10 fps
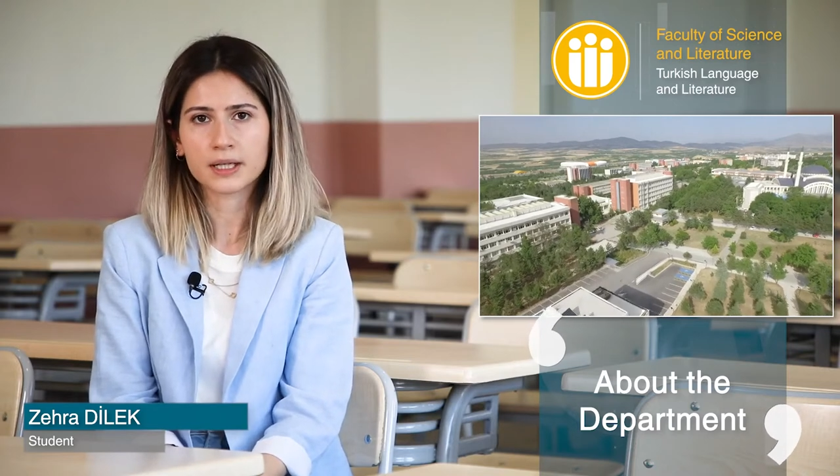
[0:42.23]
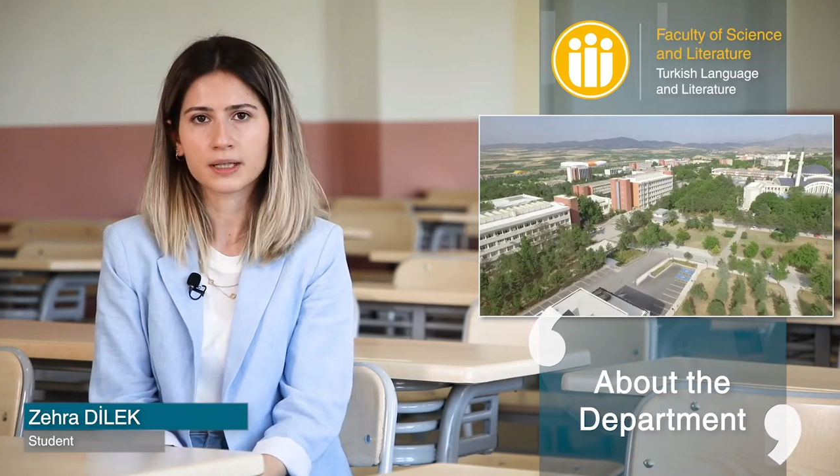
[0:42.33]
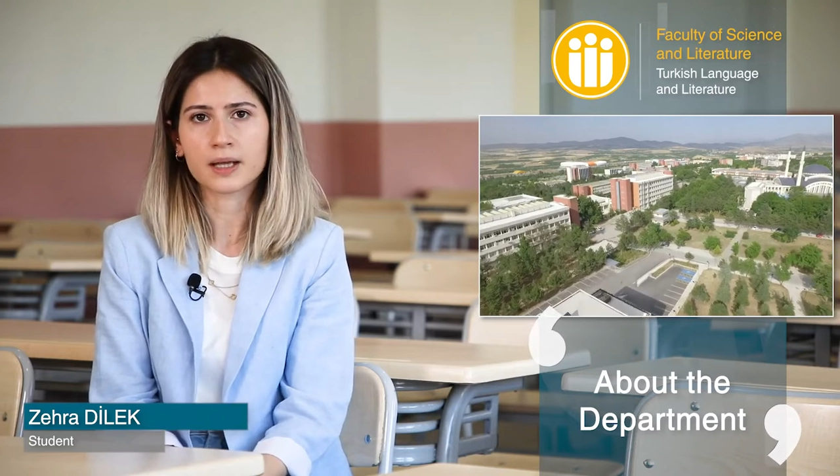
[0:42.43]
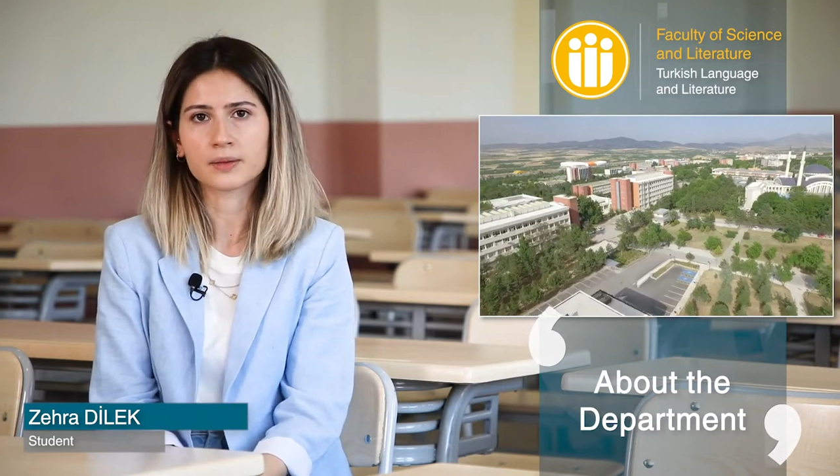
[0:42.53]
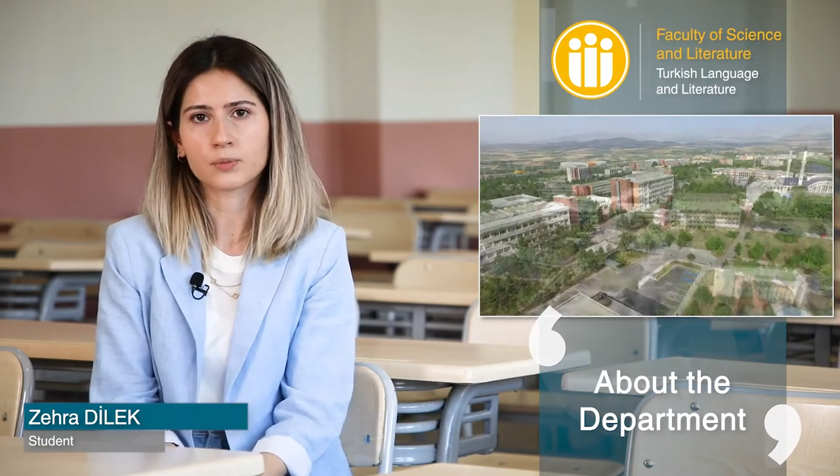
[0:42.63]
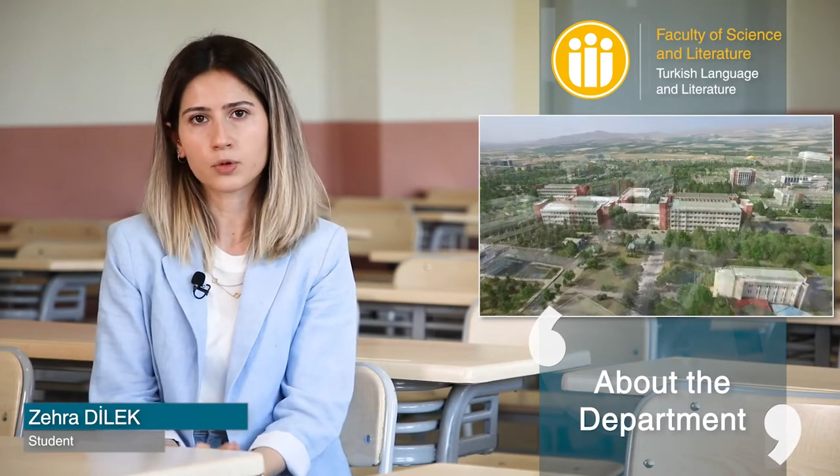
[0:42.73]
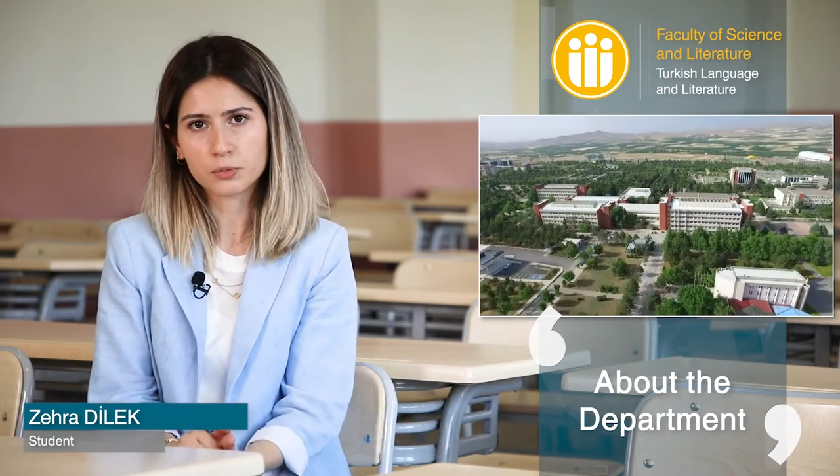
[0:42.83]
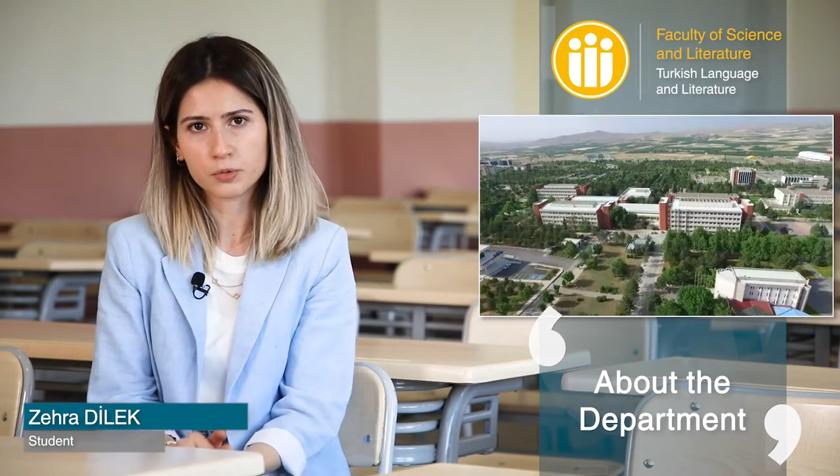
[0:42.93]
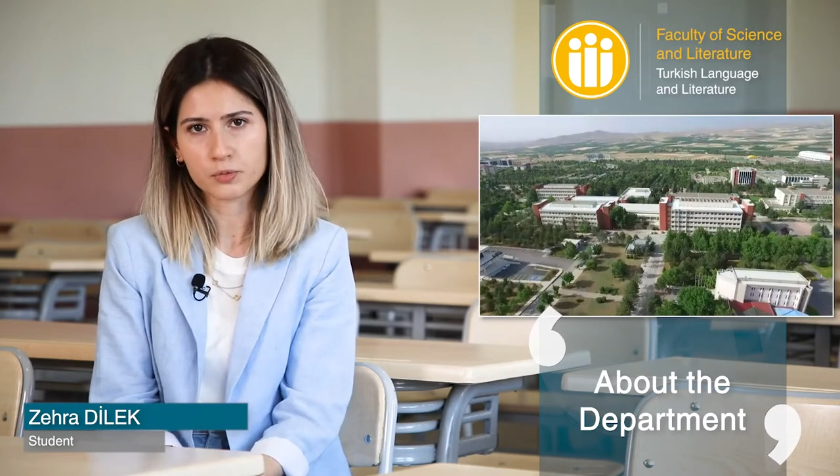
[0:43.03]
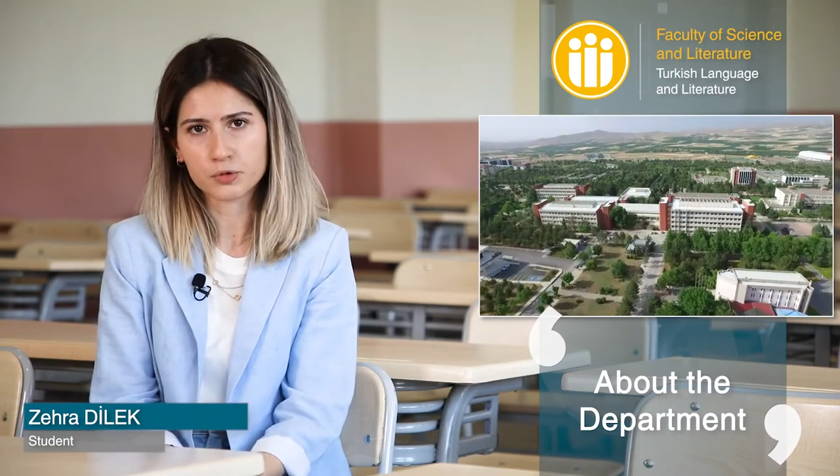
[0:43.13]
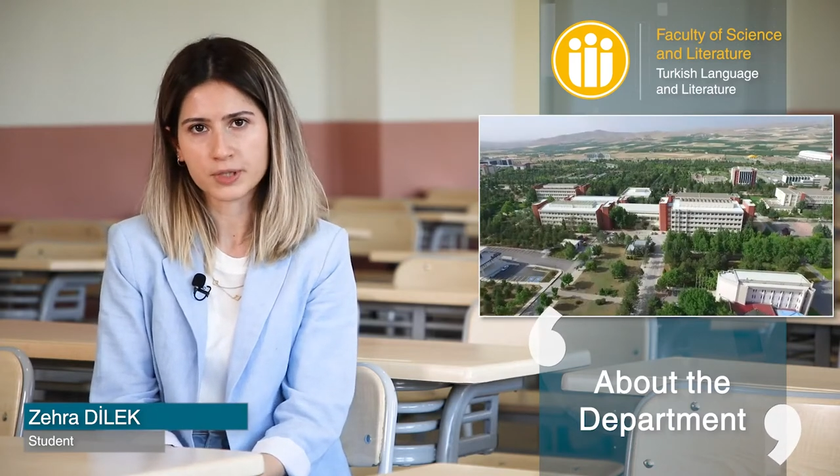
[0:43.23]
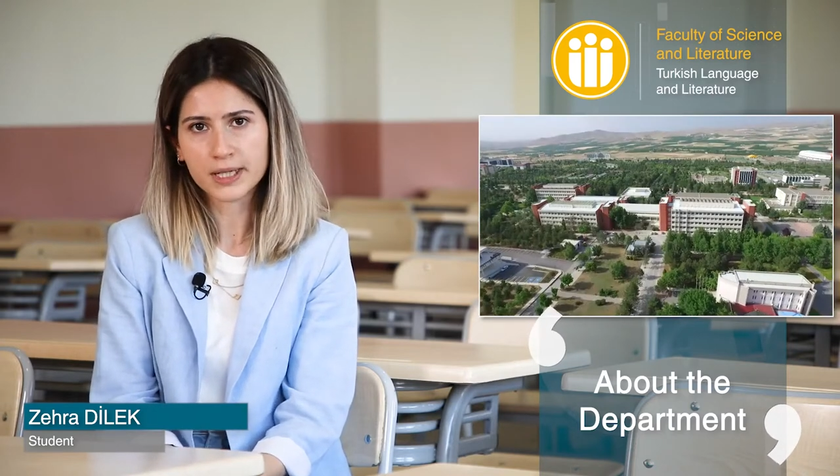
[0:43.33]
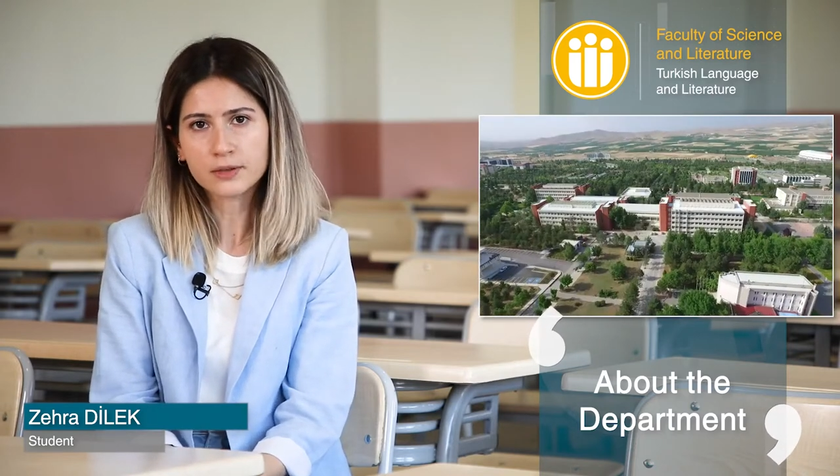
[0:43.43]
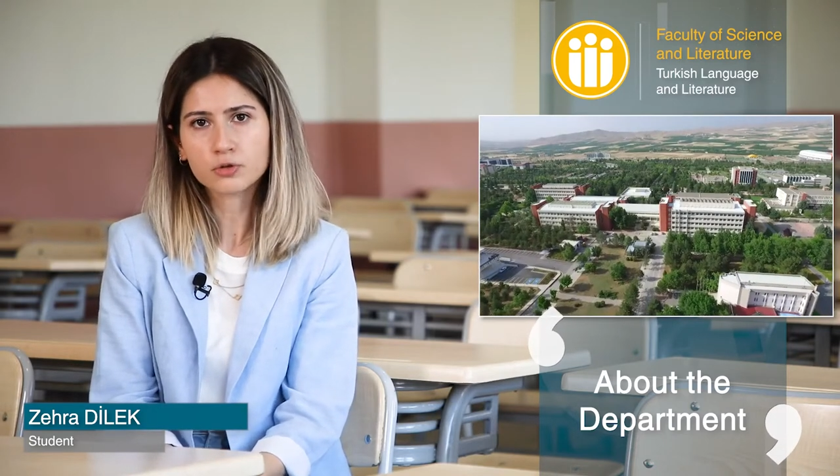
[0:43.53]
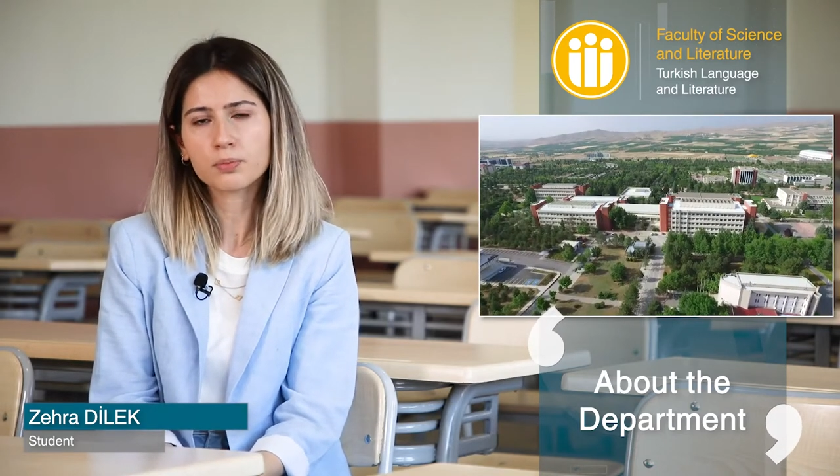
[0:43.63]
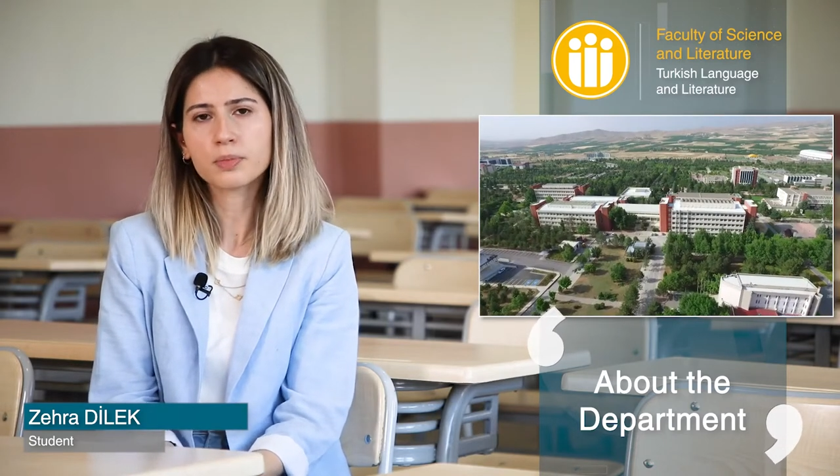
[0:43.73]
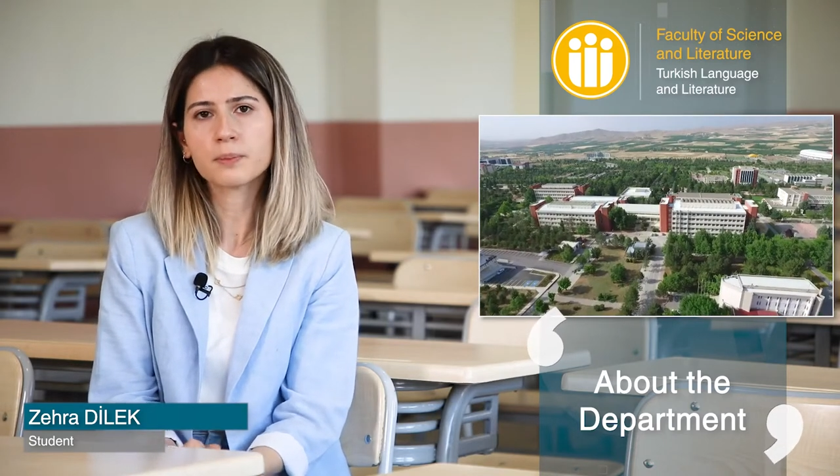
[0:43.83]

and Administrative Sciences